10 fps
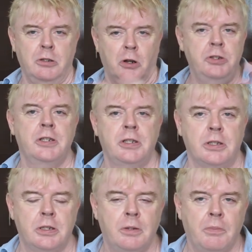
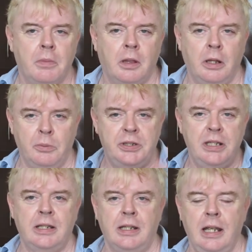nonsenses that we
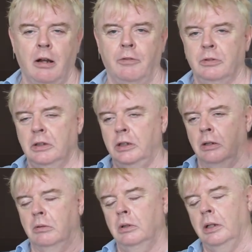see today of,
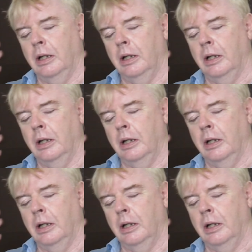you know,